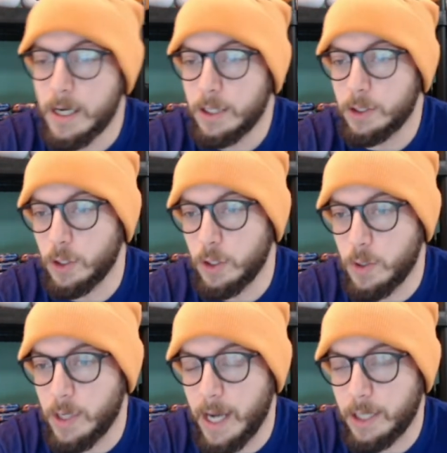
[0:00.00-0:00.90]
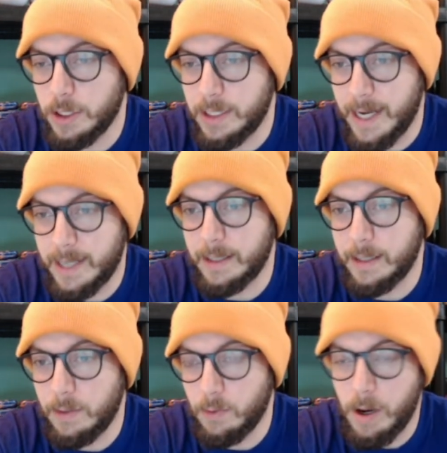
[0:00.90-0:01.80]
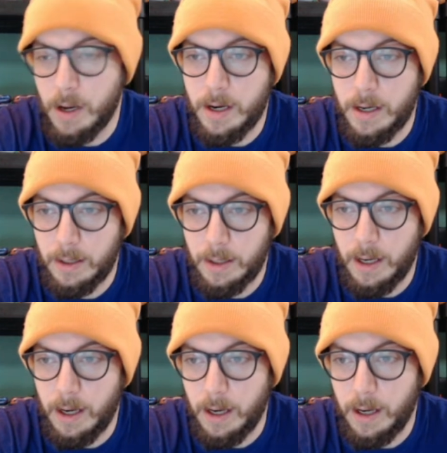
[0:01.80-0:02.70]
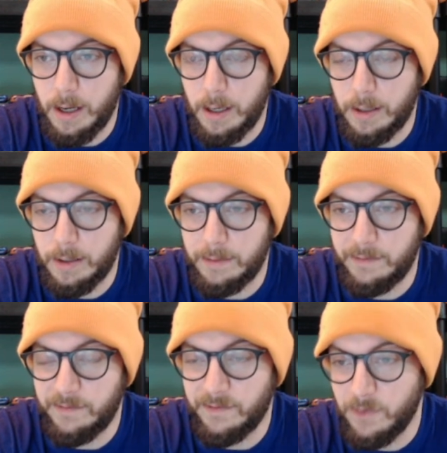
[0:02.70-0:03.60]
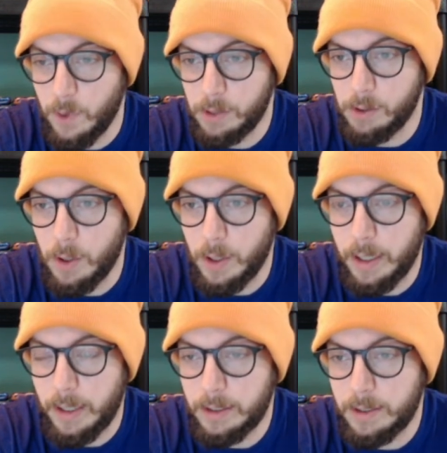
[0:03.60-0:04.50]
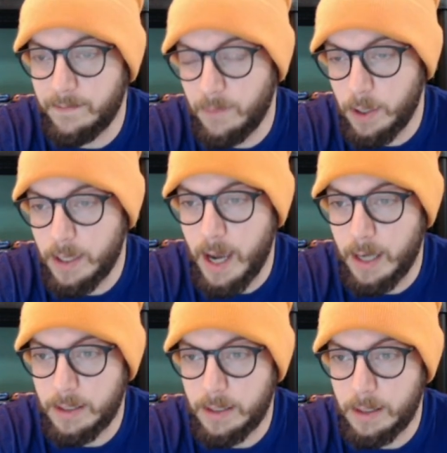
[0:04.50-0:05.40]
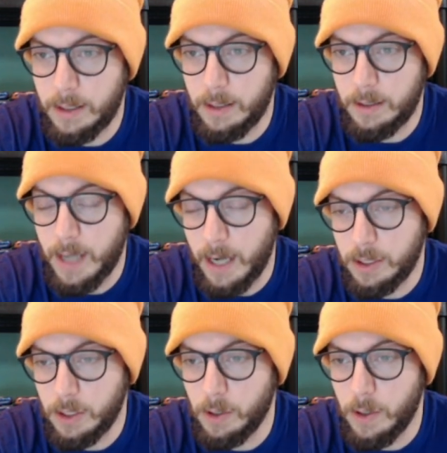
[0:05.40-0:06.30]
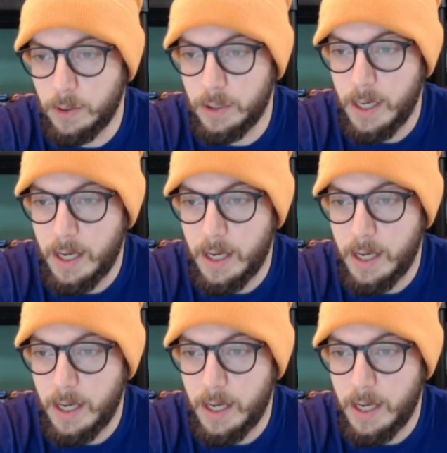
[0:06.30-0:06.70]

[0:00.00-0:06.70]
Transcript: So you could actually technically run 4 Croagunks, 4 Toxicroaks,